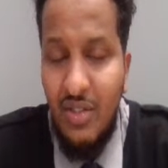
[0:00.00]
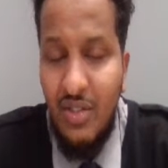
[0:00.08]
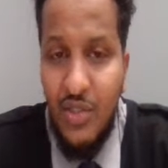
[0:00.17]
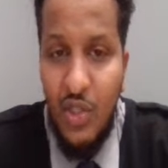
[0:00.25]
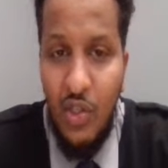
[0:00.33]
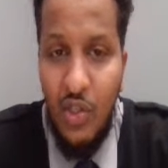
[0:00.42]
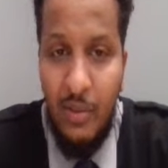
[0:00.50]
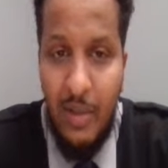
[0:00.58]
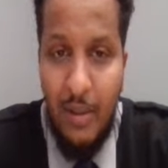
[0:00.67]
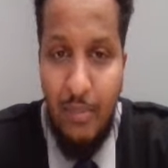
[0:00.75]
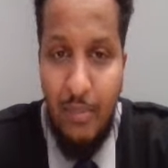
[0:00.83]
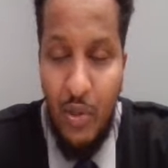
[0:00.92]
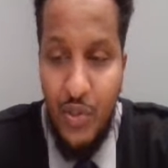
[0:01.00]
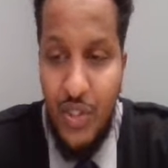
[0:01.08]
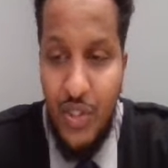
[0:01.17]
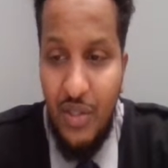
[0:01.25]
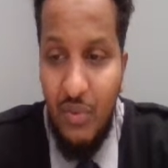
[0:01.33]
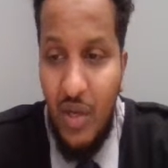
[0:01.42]
start slowly by
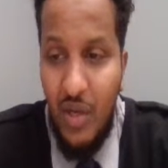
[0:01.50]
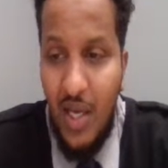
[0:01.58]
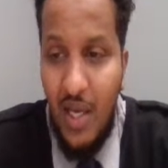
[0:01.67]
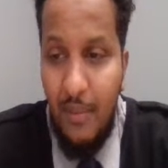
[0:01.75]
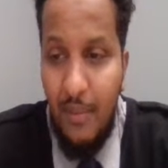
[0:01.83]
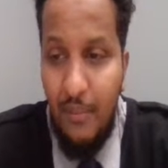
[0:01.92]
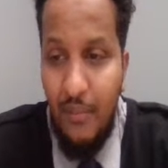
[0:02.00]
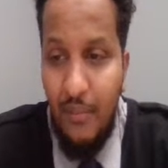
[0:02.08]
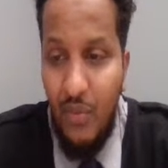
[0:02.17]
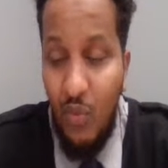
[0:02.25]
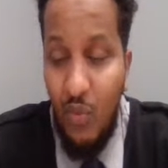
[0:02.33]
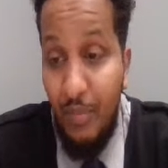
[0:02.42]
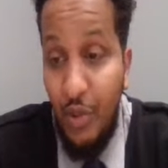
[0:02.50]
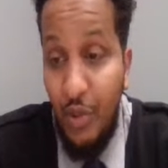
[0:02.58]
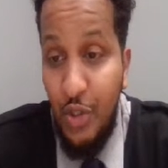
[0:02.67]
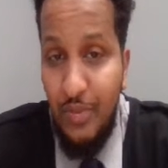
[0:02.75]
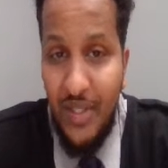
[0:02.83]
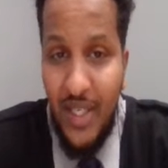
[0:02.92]
posting one
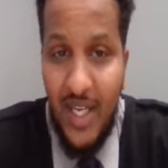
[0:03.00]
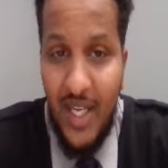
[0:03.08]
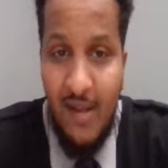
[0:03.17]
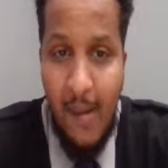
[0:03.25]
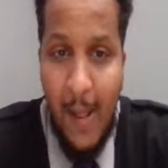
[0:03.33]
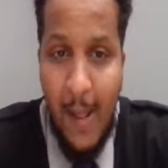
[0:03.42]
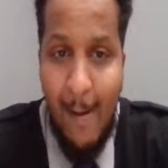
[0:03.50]
post a day.